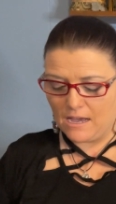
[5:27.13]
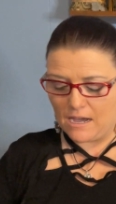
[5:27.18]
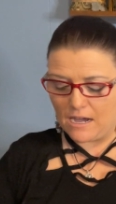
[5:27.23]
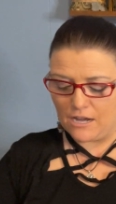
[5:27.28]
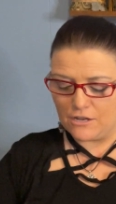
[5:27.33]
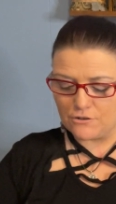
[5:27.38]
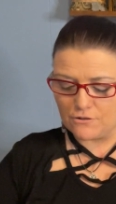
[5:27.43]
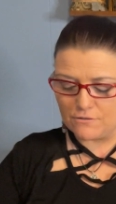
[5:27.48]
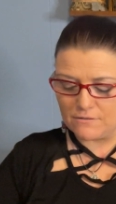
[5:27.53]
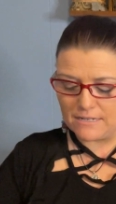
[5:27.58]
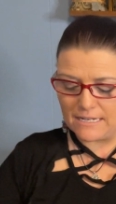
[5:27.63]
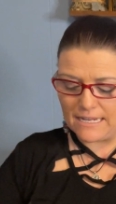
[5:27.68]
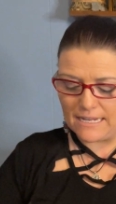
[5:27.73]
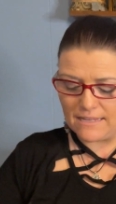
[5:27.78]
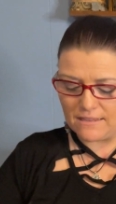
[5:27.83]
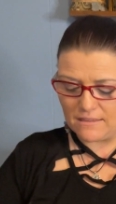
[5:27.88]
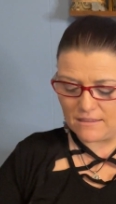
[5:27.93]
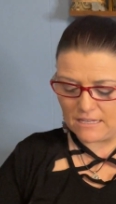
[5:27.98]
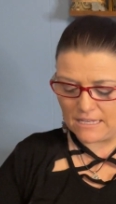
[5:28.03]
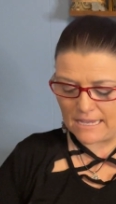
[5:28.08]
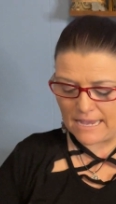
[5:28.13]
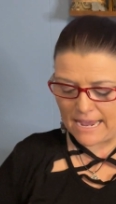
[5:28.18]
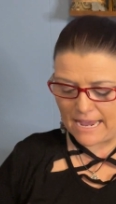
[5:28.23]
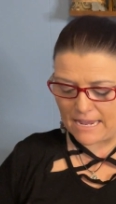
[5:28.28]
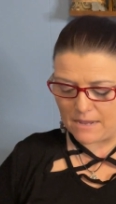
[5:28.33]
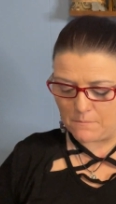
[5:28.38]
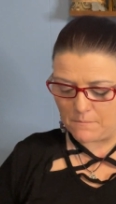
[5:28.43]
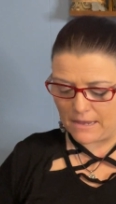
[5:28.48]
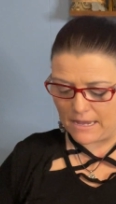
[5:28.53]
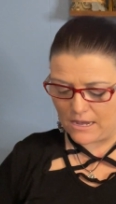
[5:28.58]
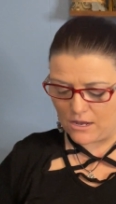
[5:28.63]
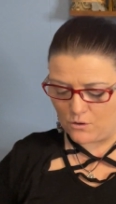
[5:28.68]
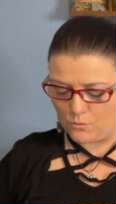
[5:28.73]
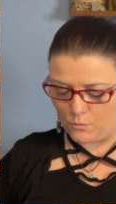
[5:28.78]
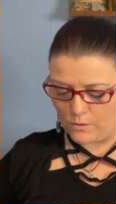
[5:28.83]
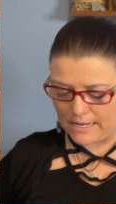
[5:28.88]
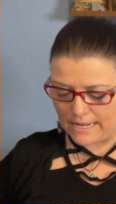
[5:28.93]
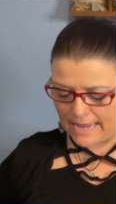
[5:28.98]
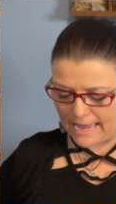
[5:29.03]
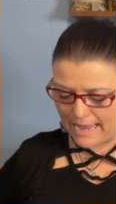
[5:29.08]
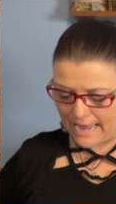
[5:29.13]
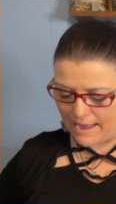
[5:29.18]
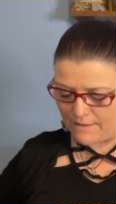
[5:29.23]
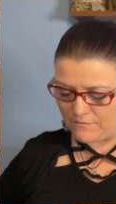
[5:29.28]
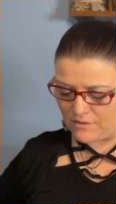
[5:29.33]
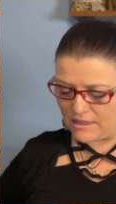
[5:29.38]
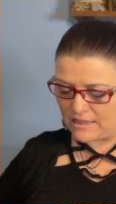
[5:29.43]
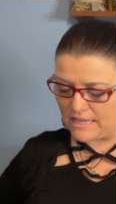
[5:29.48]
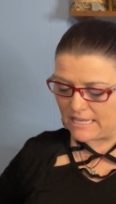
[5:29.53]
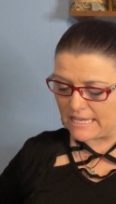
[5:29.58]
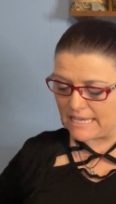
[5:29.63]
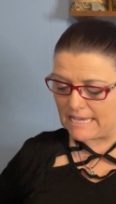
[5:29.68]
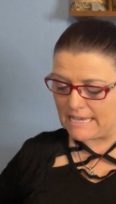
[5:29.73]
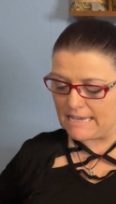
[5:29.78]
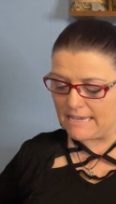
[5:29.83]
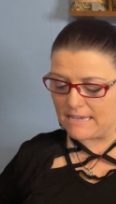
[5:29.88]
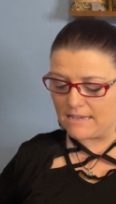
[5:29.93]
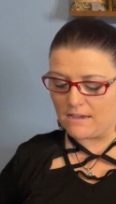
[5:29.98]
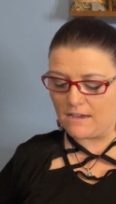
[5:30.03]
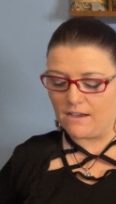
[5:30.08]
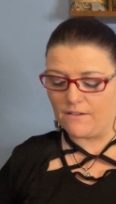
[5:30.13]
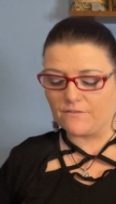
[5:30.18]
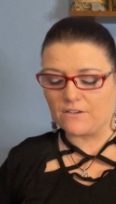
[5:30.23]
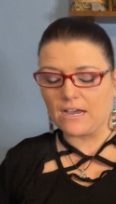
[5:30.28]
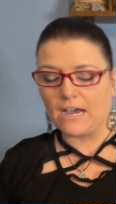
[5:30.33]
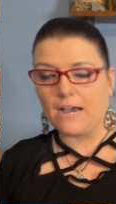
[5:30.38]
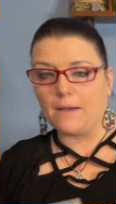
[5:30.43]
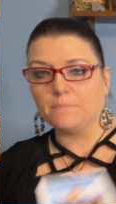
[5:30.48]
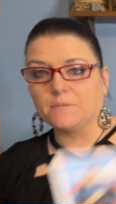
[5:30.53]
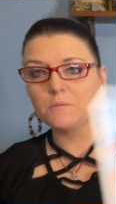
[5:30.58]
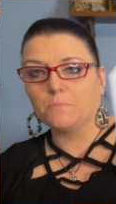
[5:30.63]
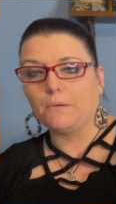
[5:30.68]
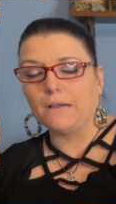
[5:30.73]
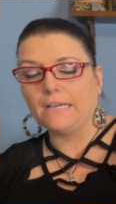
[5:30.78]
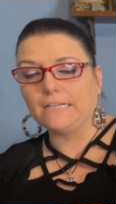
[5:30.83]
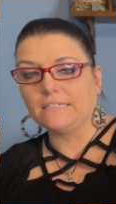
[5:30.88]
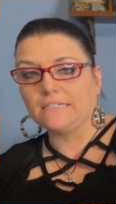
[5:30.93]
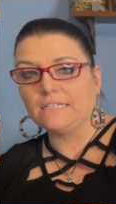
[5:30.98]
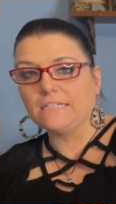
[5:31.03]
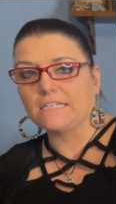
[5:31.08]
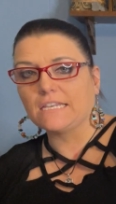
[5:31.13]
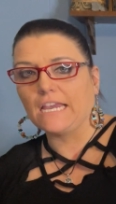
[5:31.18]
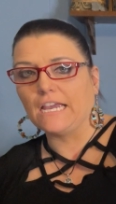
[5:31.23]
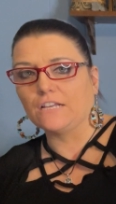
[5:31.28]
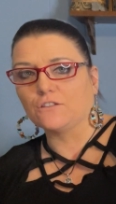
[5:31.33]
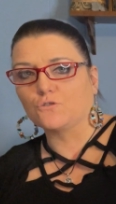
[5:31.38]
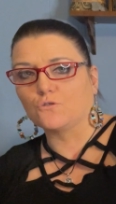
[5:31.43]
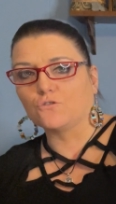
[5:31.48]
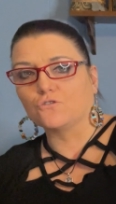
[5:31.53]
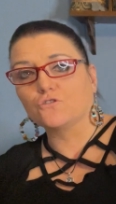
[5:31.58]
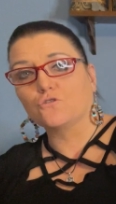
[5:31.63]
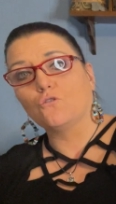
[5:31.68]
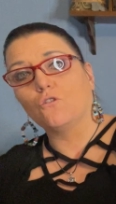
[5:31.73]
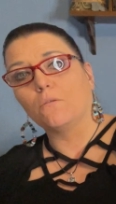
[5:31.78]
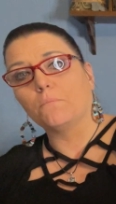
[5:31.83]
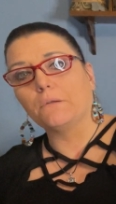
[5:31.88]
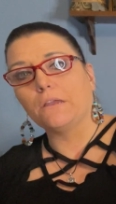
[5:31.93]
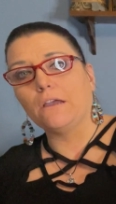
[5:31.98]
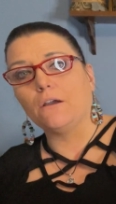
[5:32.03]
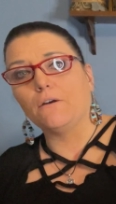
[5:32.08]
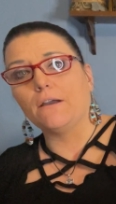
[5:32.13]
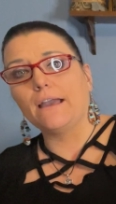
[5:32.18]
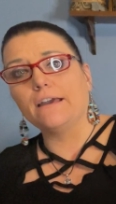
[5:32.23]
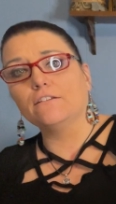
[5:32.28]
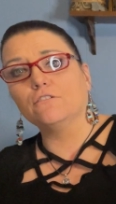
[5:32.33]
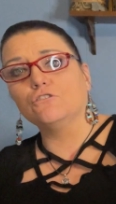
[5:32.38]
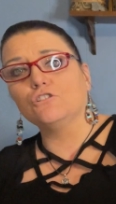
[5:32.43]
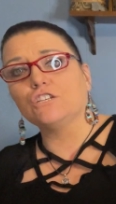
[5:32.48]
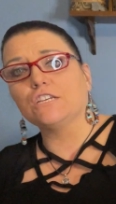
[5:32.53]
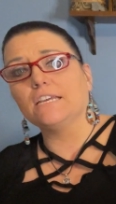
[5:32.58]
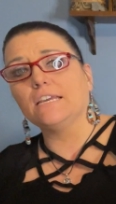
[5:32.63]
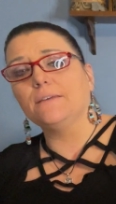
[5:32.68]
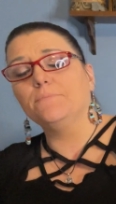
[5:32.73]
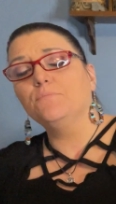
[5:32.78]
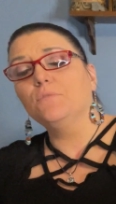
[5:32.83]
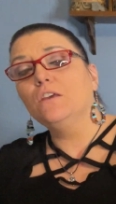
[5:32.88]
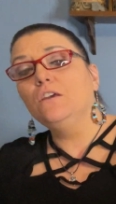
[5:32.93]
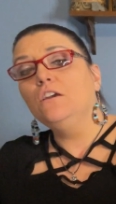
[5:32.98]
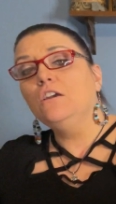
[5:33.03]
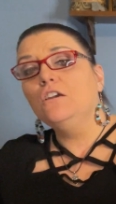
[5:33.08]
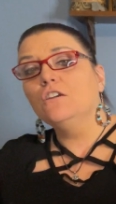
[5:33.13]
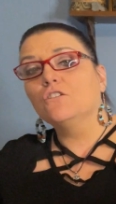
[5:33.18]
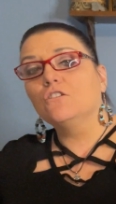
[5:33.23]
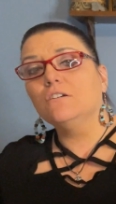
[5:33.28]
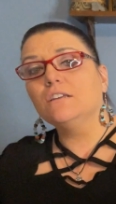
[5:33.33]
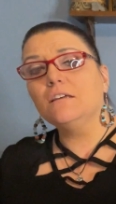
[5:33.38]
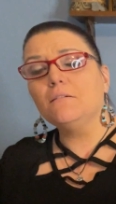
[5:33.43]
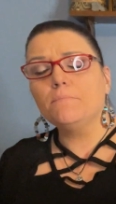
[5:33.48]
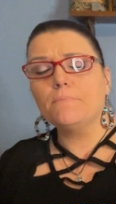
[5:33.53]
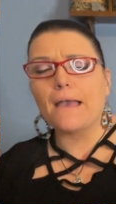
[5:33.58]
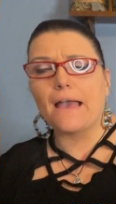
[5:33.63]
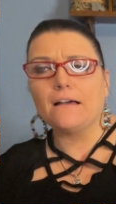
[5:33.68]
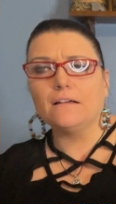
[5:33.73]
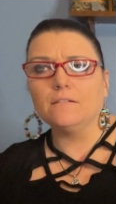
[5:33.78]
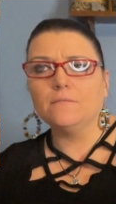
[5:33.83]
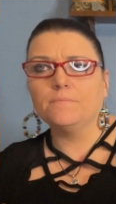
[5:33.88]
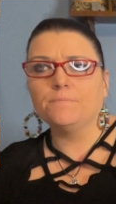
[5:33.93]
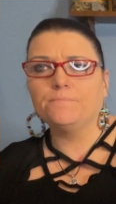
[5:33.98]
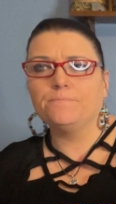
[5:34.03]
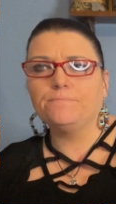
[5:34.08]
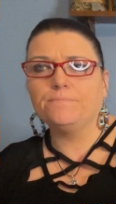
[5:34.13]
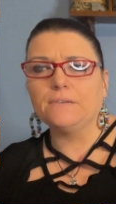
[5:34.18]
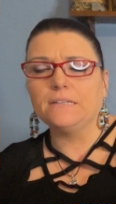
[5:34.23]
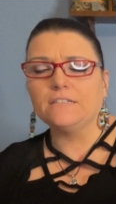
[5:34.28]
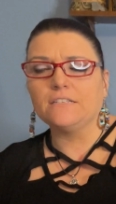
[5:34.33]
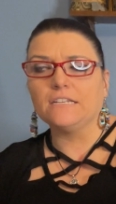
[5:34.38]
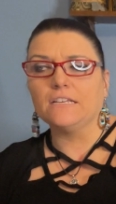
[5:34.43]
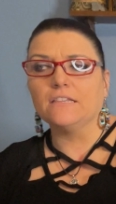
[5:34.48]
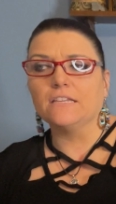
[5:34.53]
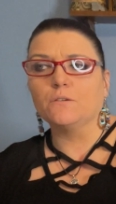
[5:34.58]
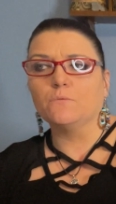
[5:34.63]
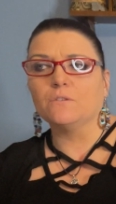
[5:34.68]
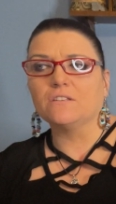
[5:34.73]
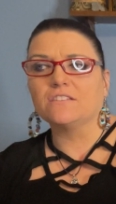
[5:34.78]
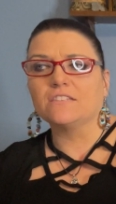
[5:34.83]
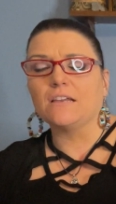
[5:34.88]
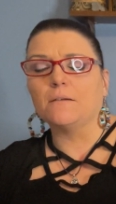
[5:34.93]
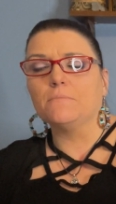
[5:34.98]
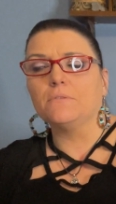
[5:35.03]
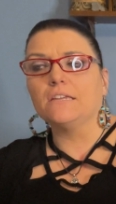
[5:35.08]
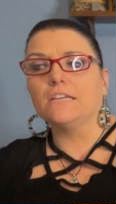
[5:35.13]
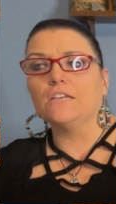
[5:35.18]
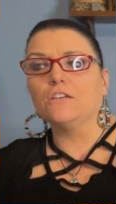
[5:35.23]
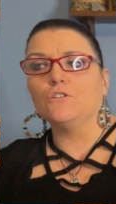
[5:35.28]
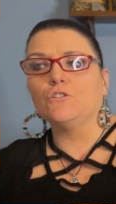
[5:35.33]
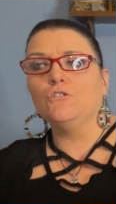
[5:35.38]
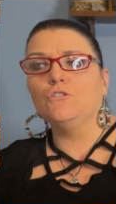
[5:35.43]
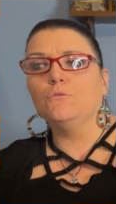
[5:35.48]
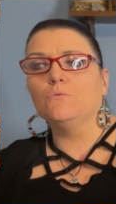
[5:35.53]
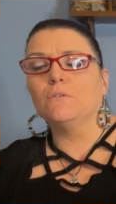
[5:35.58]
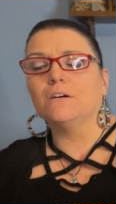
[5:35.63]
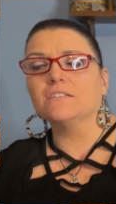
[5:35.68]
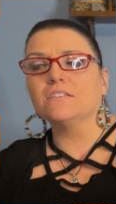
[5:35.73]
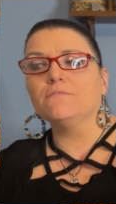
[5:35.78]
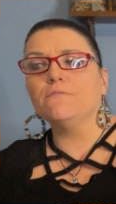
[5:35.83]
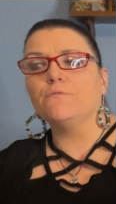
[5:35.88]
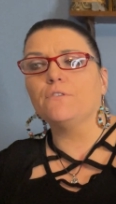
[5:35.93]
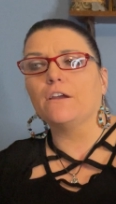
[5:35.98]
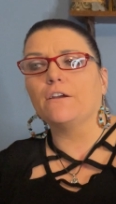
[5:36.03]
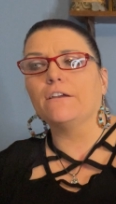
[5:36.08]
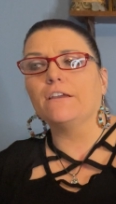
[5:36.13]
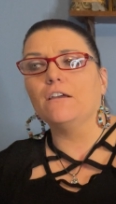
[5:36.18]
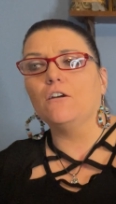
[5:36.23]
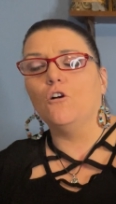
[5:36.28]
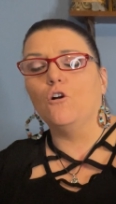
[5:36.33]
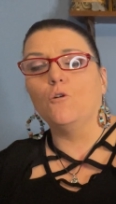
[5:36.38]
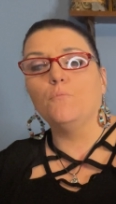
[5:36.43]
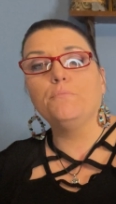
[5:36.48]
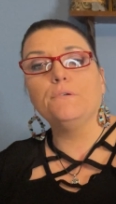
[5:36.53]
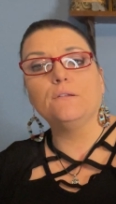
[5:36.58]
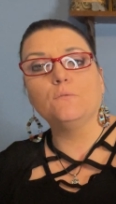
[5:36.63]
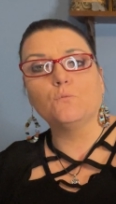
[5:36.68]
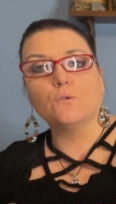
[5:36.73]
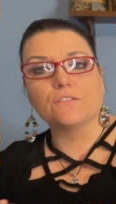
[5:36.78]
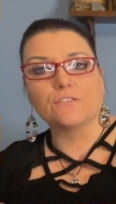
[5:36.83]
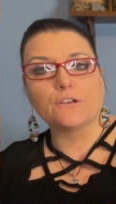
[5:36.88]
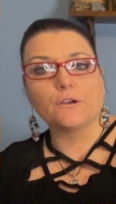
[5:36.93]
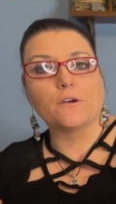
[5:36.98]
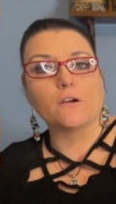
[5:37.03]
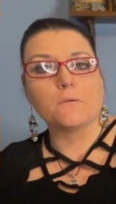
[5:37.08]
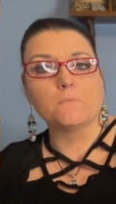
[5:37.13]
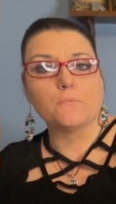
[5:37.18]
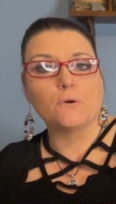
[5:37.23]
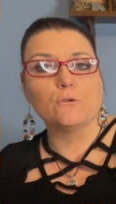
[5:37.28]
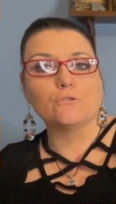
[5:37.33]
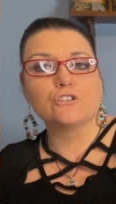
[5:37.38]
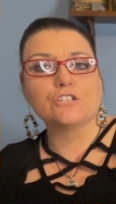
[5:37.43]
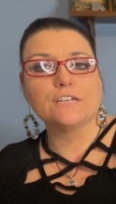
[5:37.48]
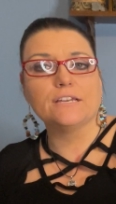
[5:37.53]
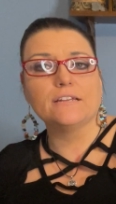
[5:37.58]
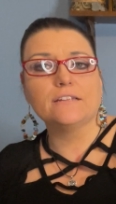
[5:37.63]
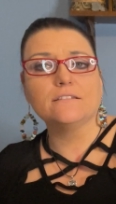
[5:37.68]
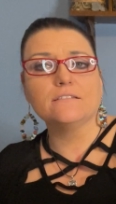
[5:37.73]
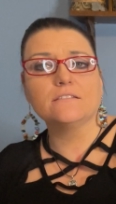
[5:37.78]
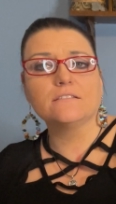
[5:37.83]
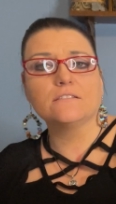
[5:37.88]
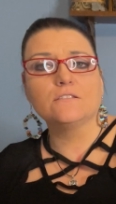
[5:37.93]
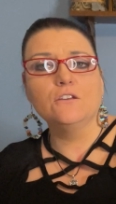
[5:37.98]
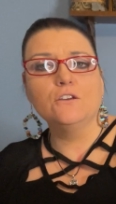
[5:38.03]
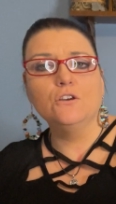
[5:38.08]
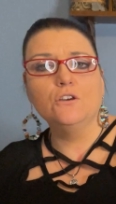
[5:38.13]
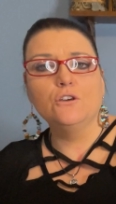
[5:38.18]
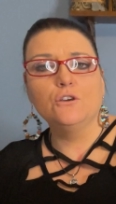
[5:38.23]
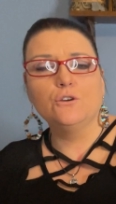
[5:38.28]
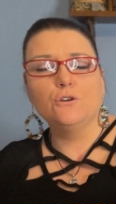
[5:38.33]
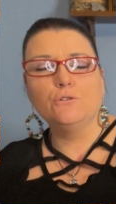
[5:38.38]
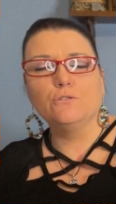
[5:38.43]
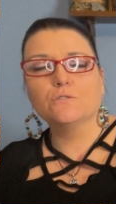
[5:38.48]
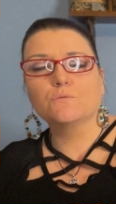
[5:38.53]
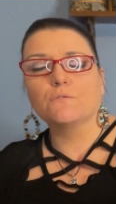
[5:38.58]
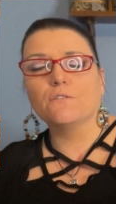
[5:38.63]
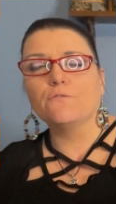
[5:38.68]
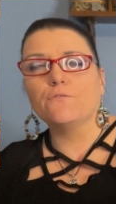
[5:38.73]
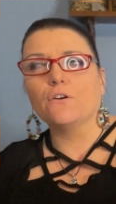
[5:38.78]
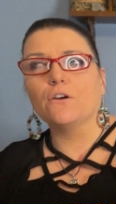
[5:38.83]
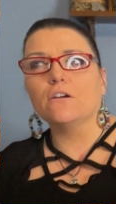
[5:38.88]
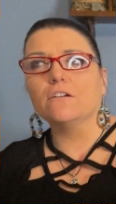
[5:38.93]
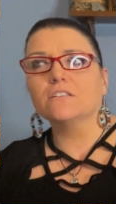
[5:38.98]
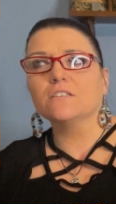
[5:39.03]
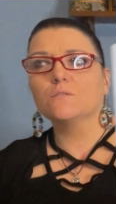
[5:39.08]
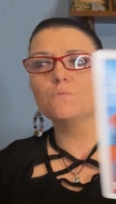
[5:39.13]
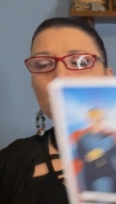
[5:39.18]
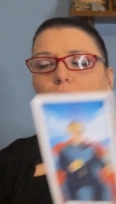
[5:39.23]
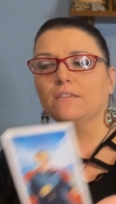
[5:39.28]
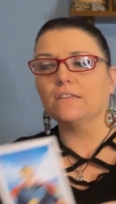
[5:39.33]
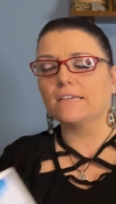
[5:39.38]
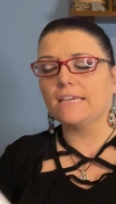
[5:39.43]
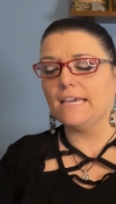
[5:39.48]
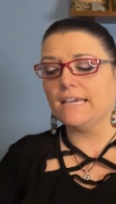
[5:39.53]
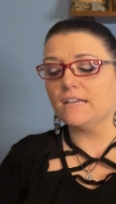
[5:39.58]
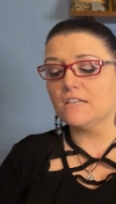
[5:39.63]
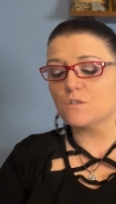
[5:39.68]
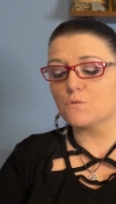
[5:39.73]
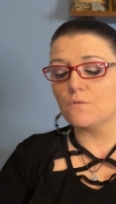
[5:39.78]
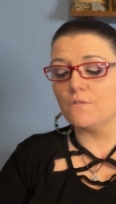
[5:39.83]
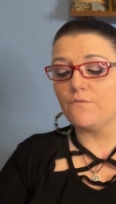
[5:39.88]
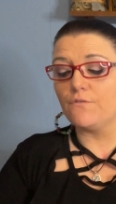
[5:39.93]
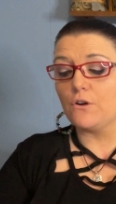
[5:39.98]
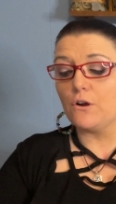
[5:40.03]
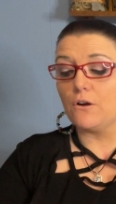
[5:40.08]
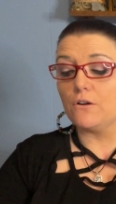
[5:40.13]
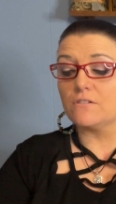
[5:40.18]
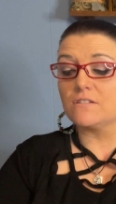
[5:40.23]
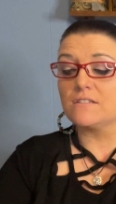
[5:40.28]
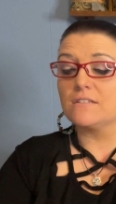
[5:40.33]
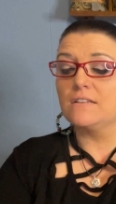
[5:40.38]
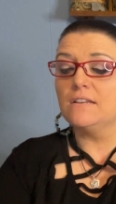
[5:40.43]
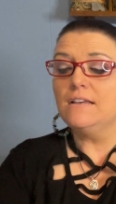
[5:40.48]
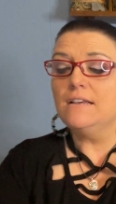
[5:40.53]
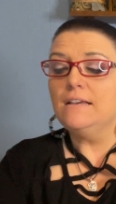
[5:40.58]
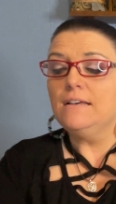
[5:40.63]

Underneath the hangman, we have the King of Cups, Pisces, Cancer, Scorpio energy. Could have been dealing with somebody who wasn't very open with their emotions, who's reversed. When the King is reversed,